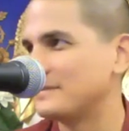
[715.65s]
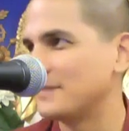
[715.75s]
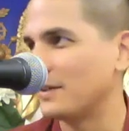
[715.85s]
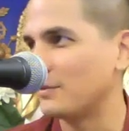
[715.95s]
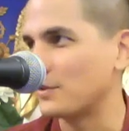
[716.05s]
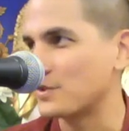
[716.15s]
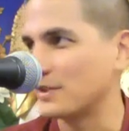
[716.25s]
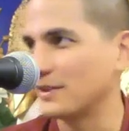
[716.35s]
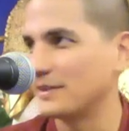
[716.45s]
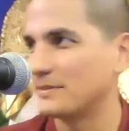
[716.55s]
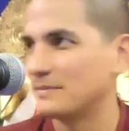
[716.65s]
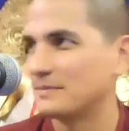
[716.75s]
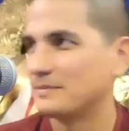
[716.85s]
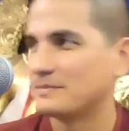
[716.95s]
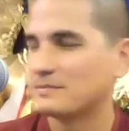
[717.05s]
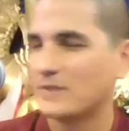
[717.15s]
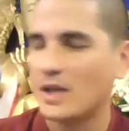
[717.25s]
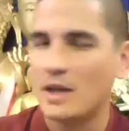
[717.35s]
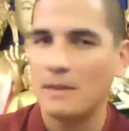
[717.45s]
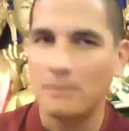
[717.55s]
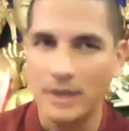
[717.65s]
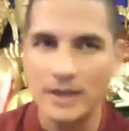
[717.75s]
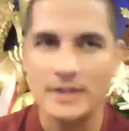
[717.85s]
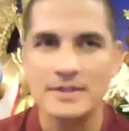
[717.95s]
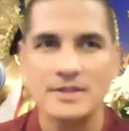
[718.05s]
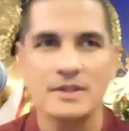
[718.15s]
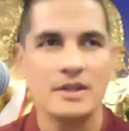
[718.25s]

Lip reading: unfortunately. But